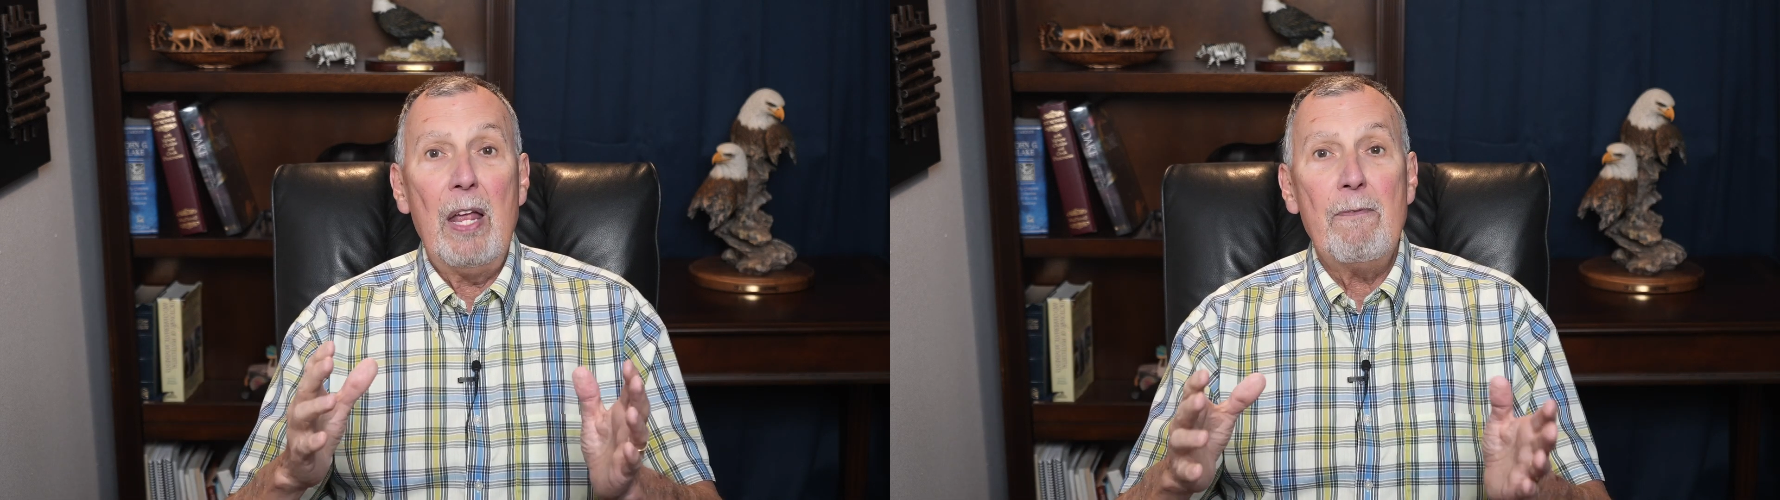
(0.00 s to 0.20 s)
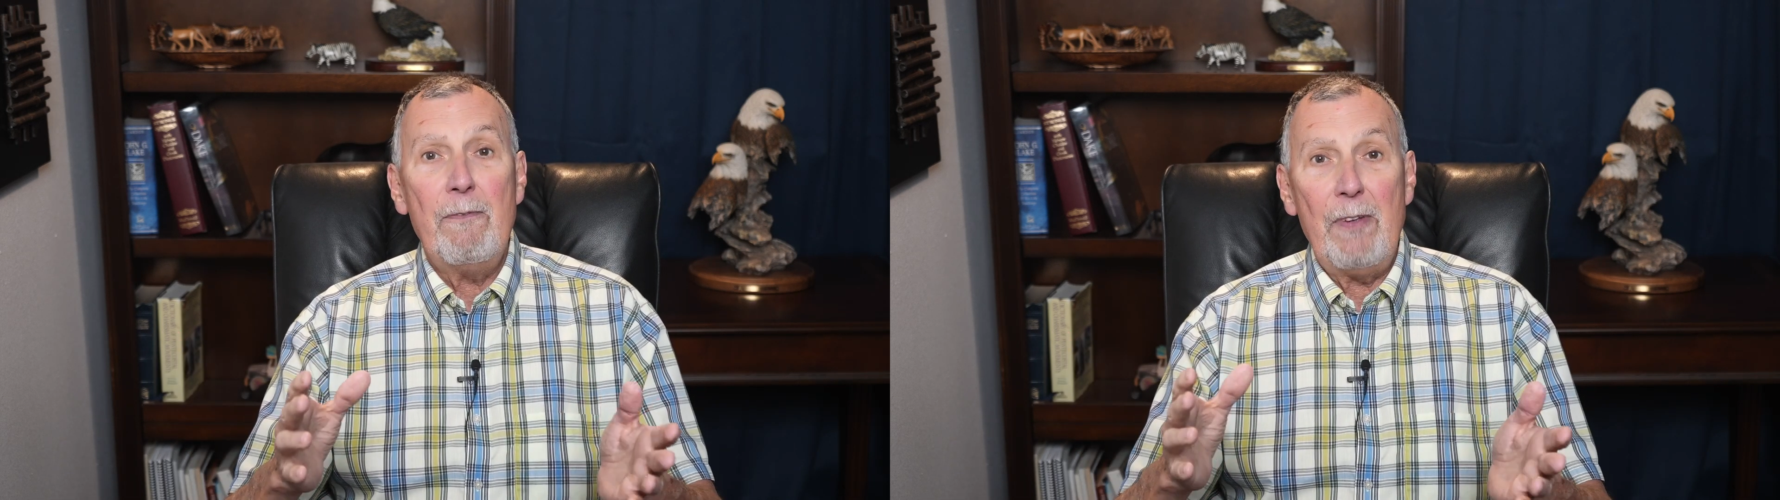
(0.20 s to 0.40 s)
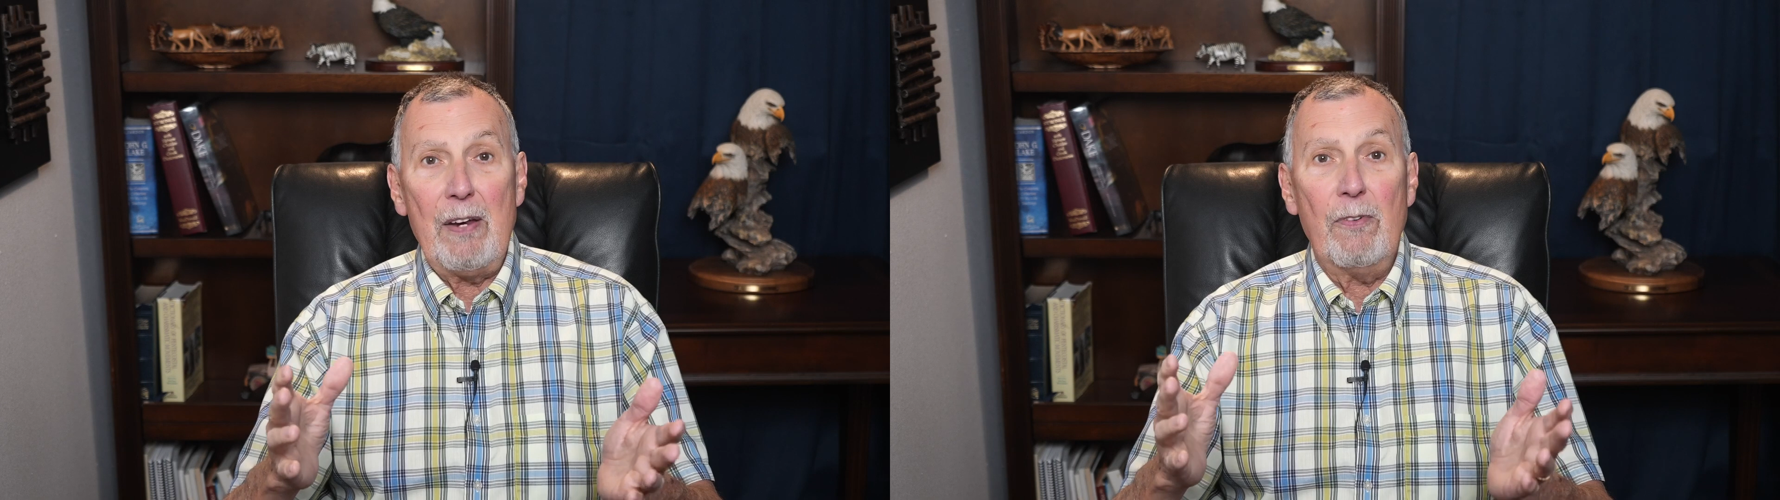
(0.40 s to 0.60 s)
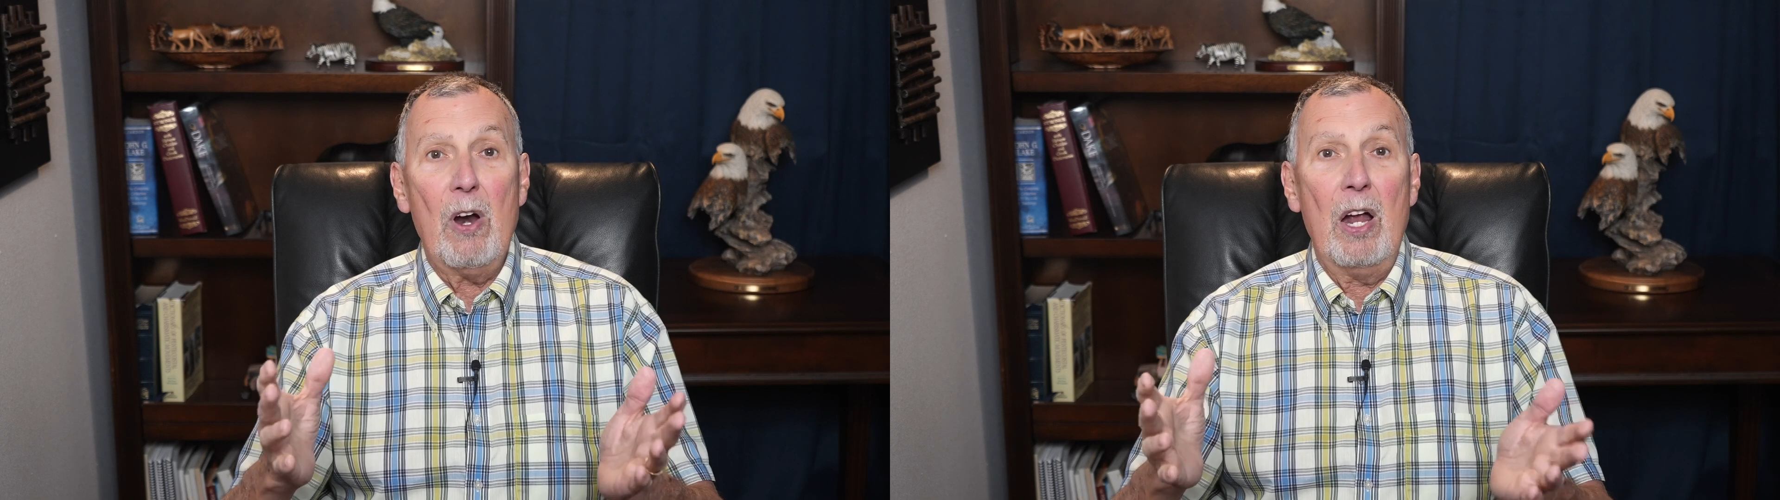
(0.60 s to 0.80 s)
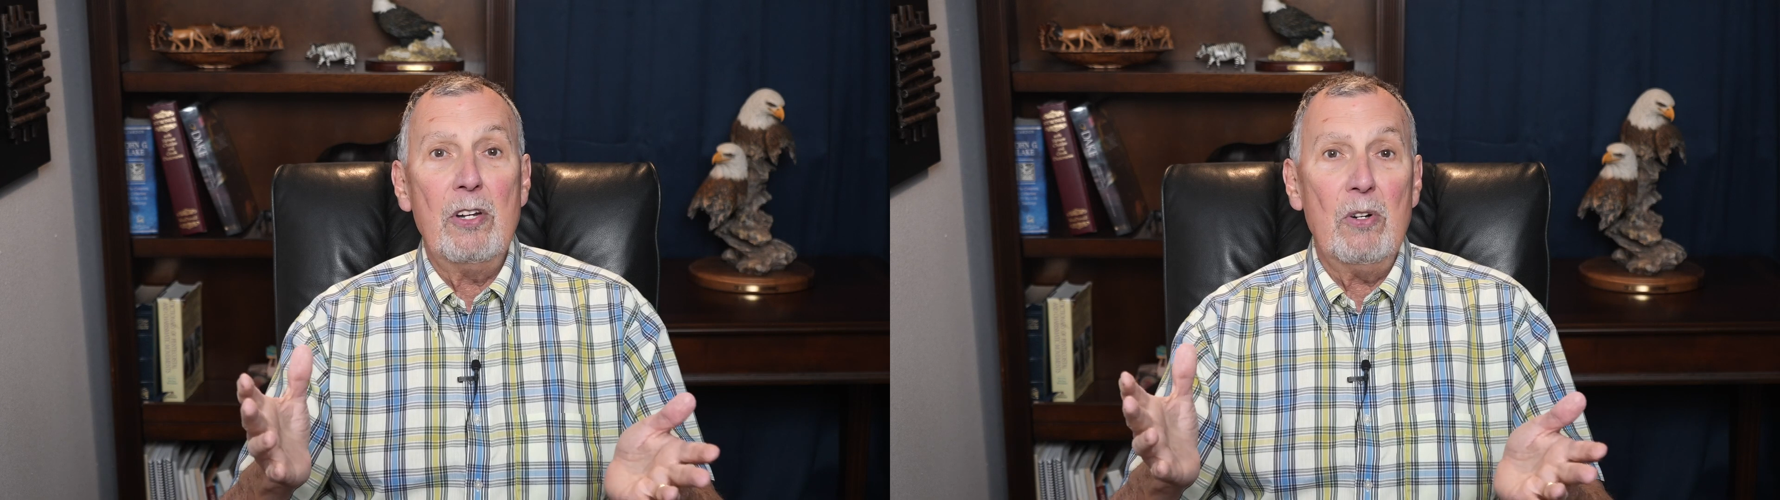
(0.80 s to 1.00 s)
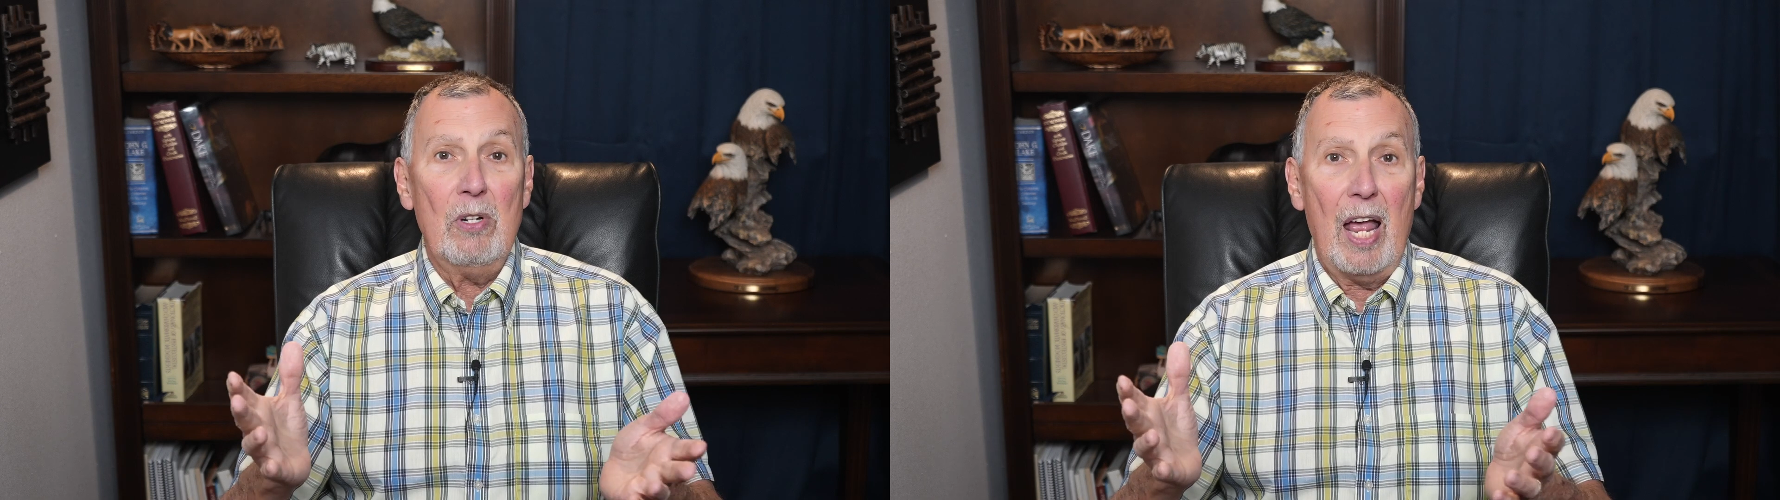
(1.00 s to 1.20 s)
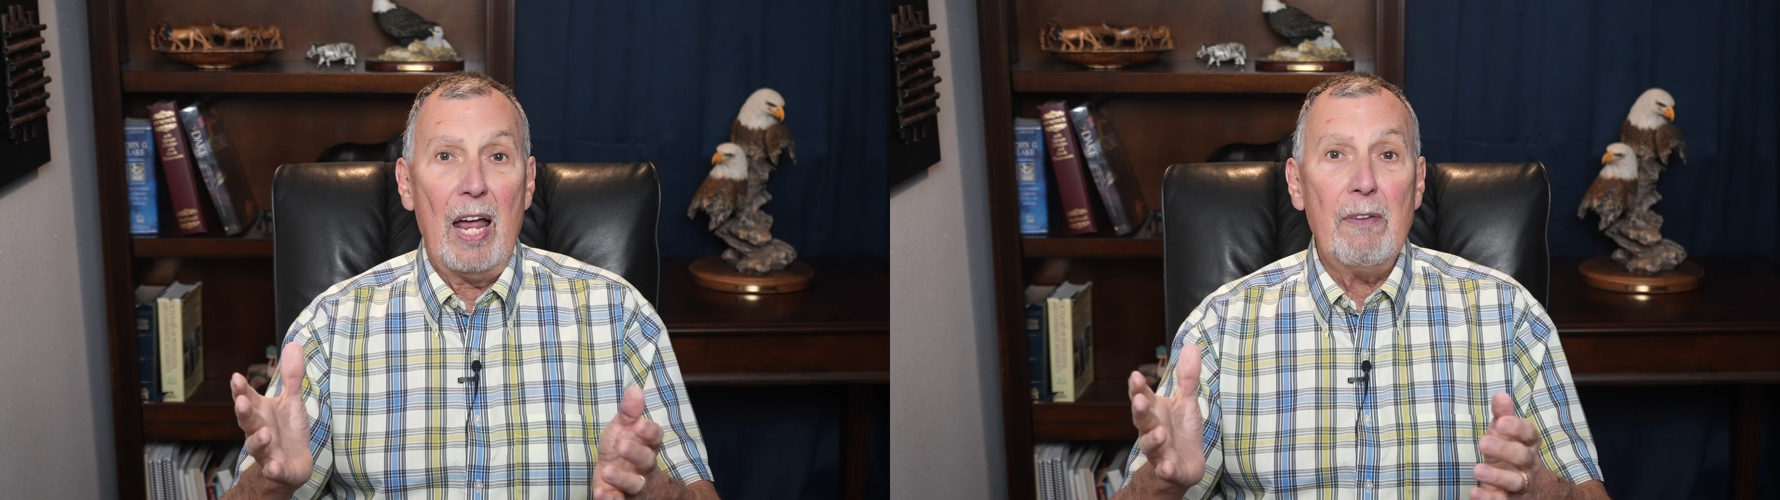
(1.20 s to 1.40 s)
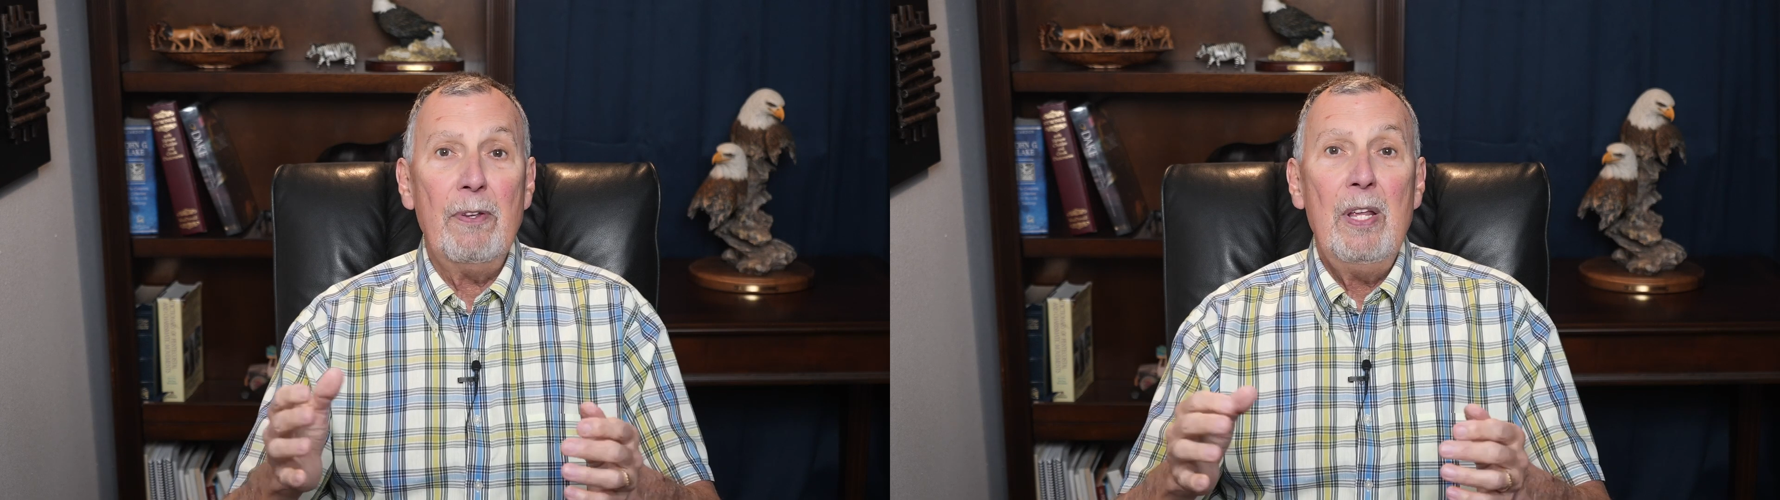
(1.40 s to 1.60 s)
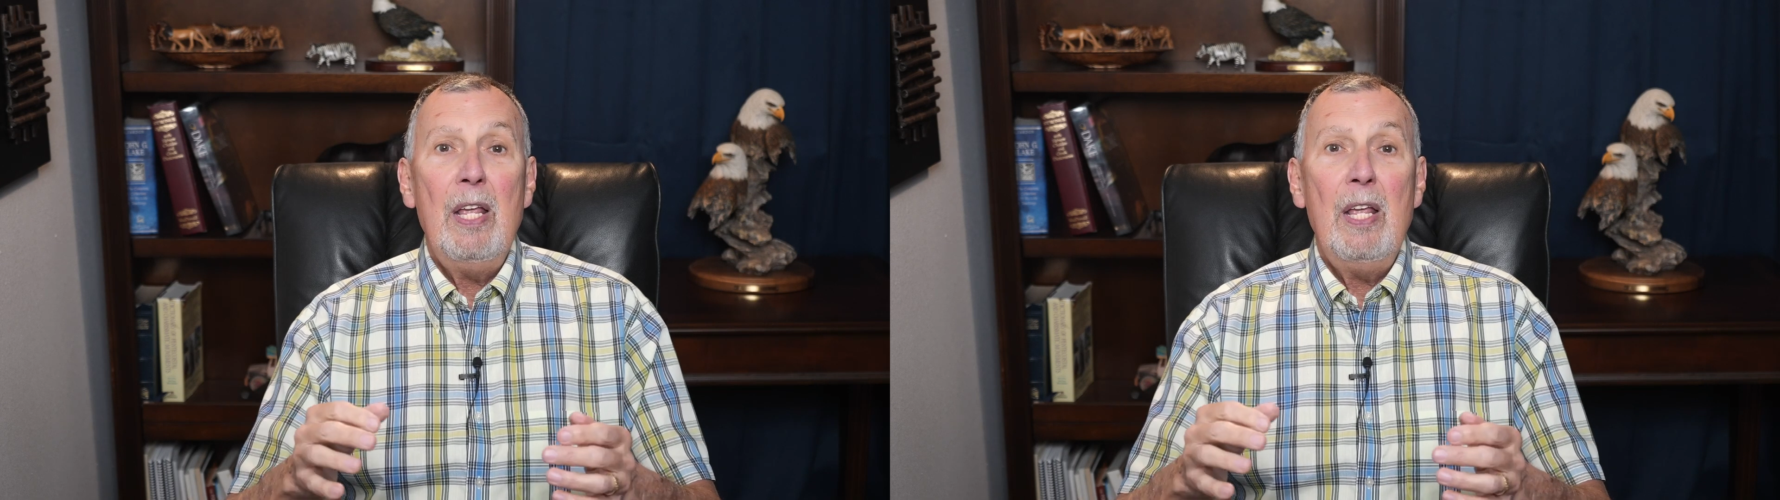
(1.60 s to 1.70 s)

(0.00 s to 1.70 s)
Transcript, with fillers: and favor on your life,